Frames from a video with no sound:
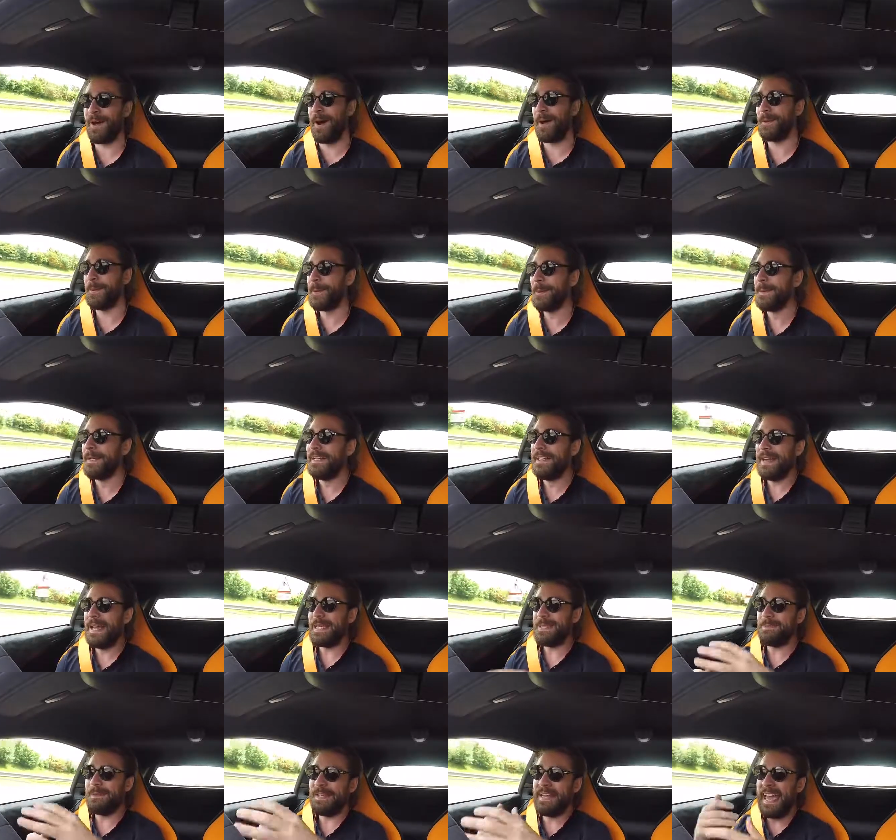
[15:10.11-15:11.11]
not.
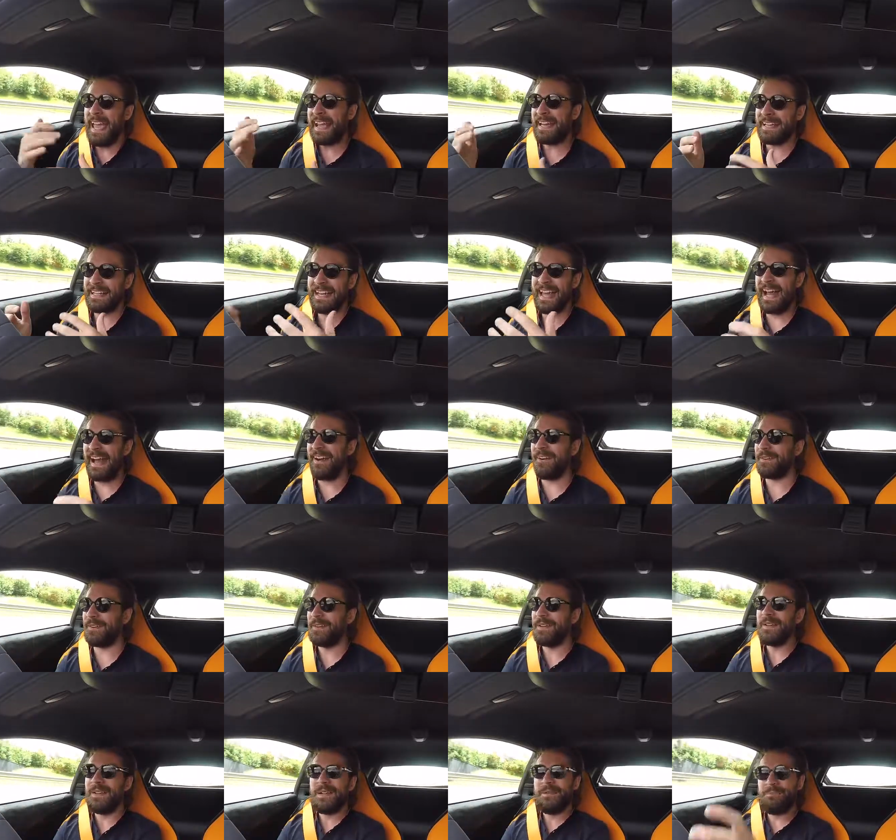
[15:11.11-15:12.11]
It's been in and out.
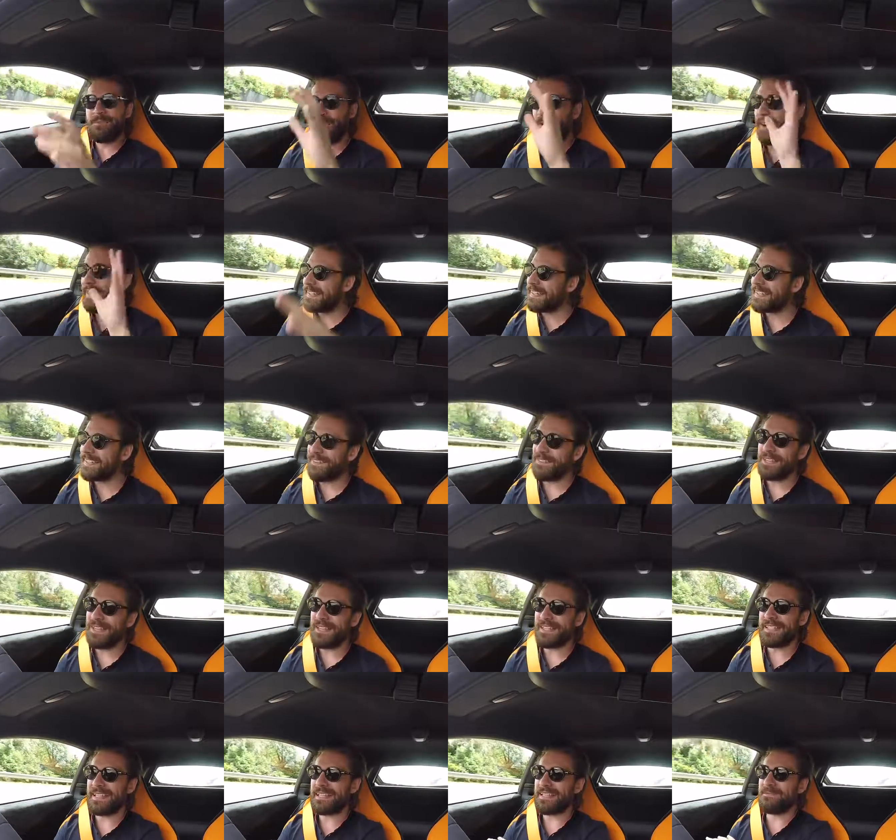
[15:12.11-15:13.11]
Prices on
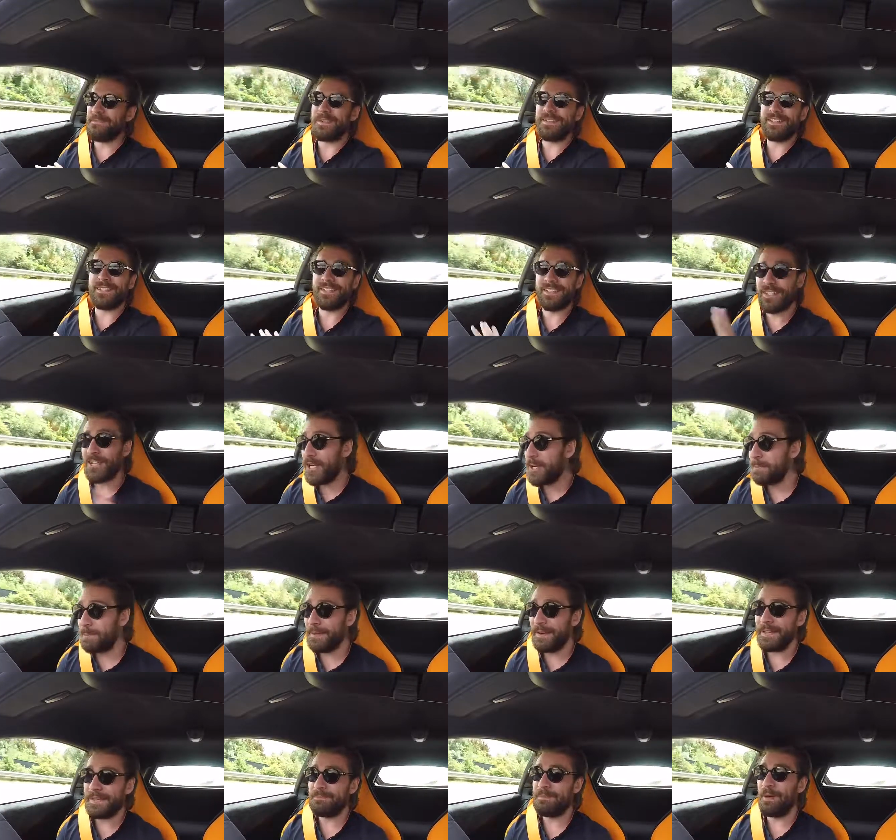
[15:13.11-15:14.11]
these things have been
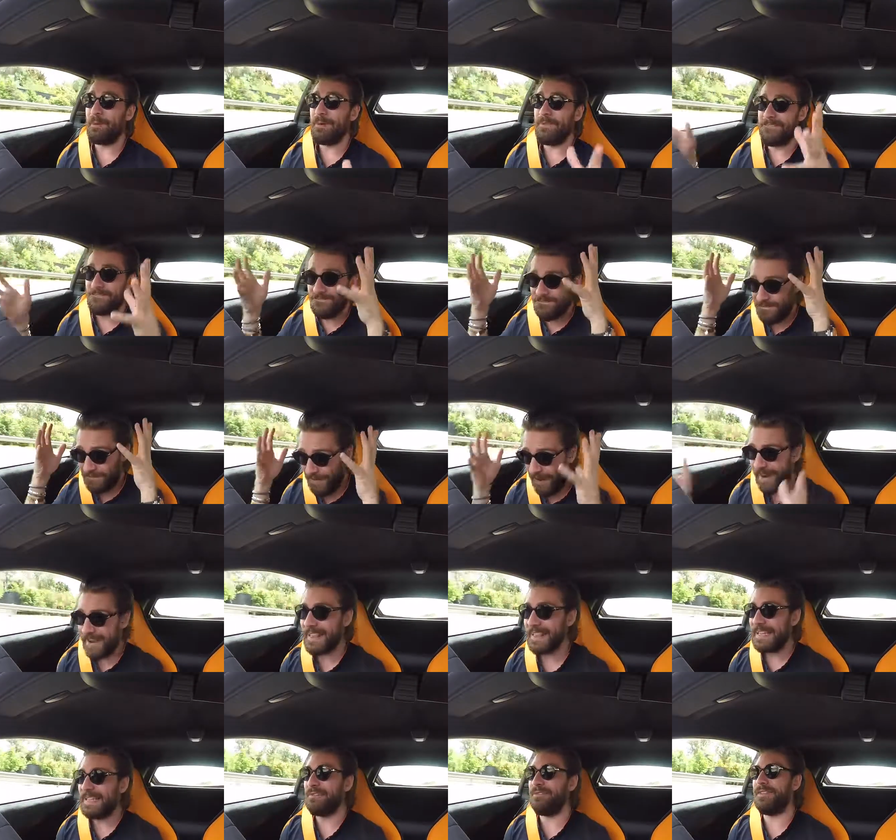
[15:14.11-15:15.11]
stupid, but we
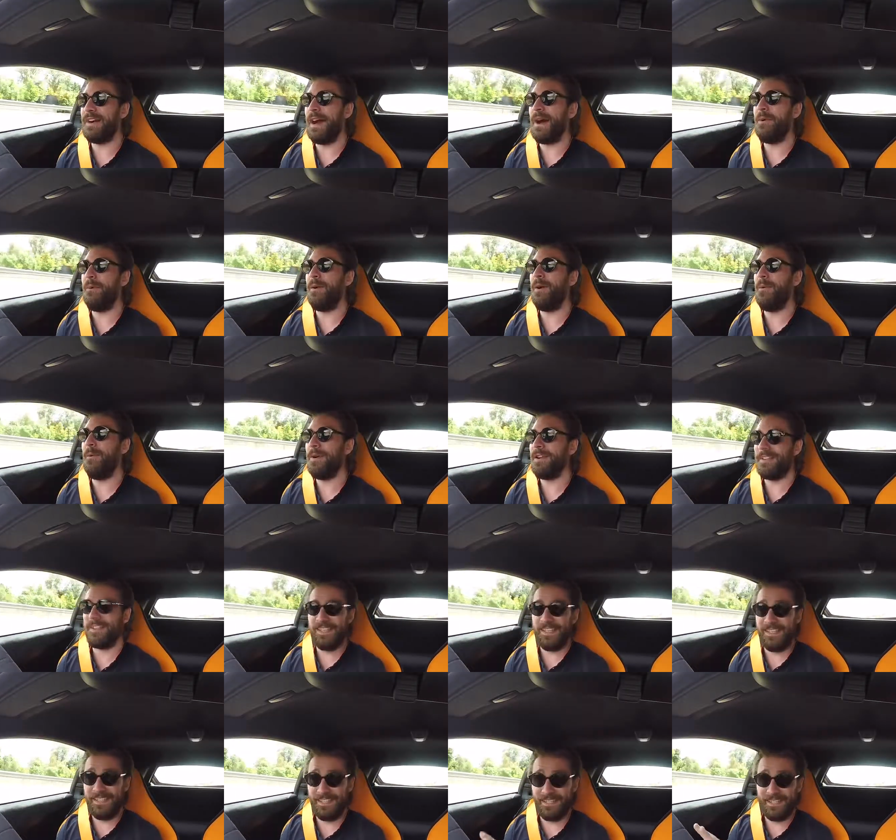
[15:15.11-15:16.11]
finally found one
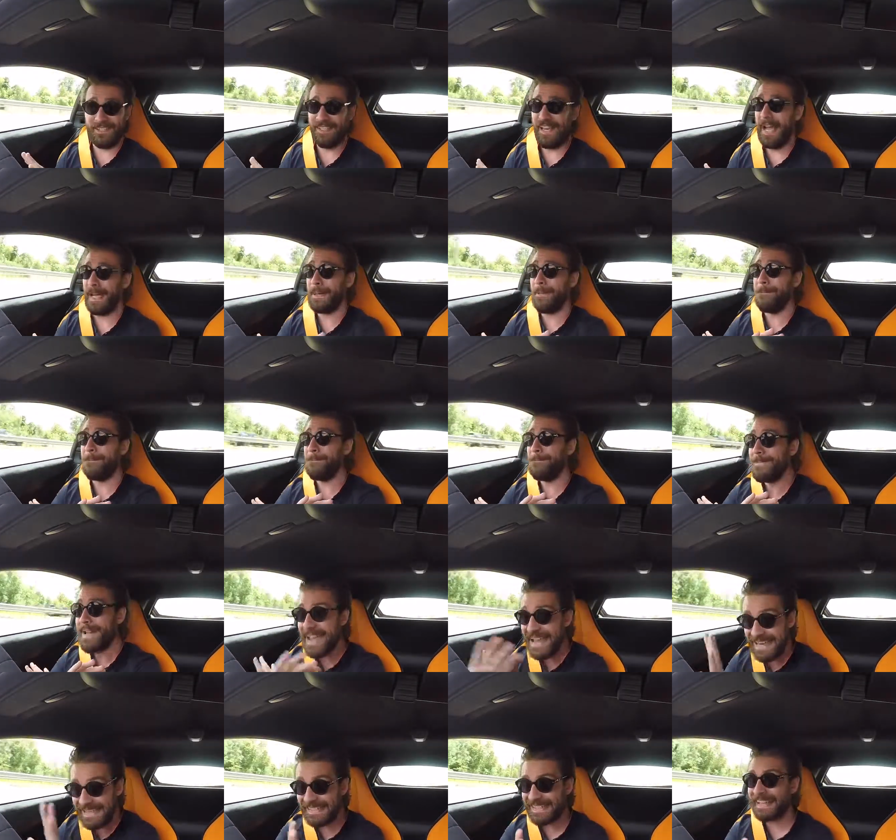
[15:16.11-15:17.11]
which is just an
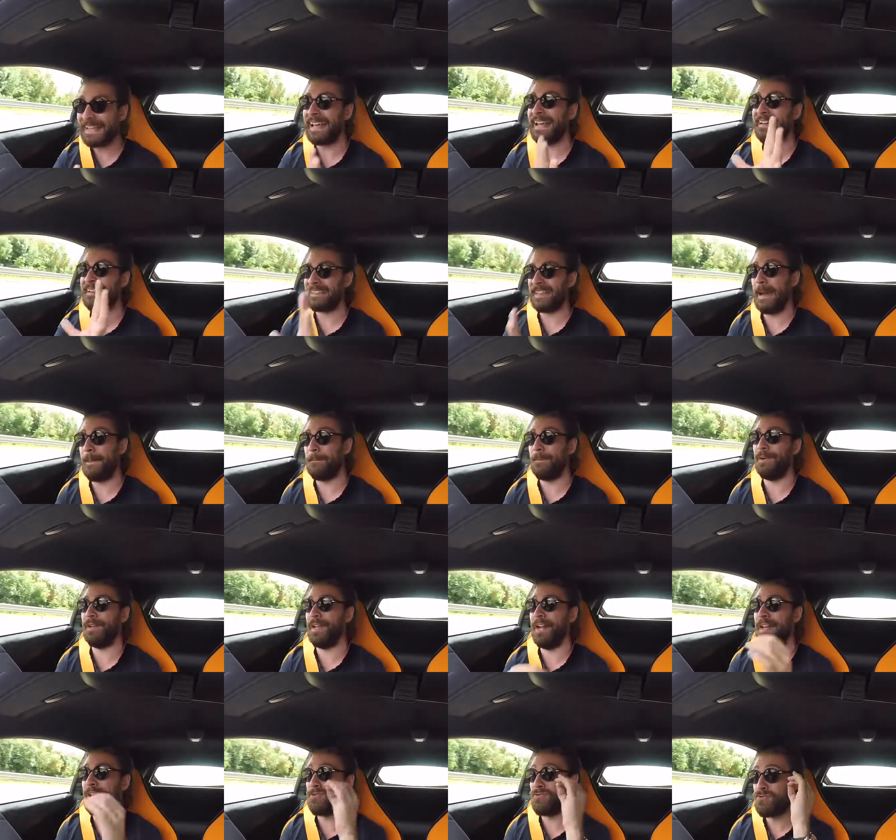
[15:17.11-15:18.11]
amazing
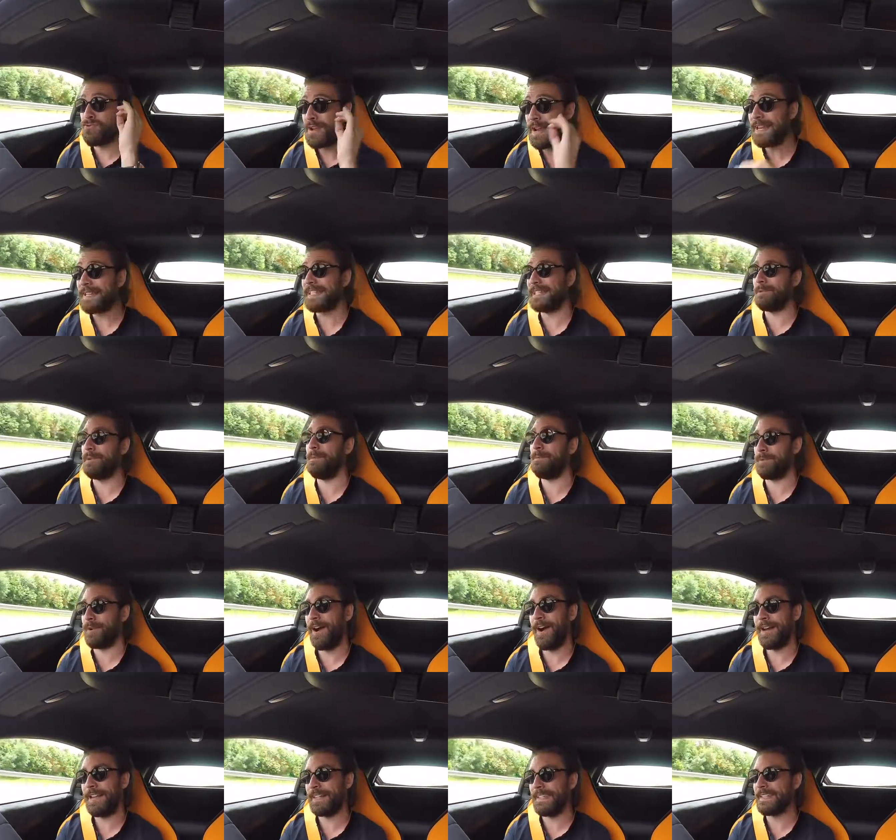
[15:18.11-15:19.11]
example at a reasonable
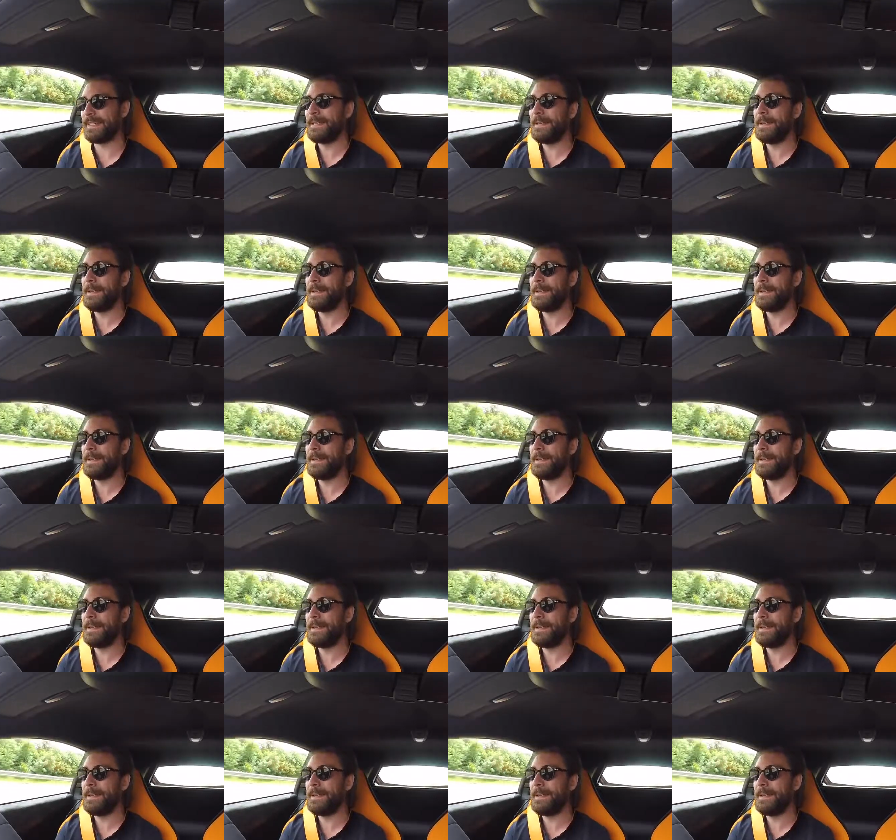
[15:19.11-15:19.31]
price.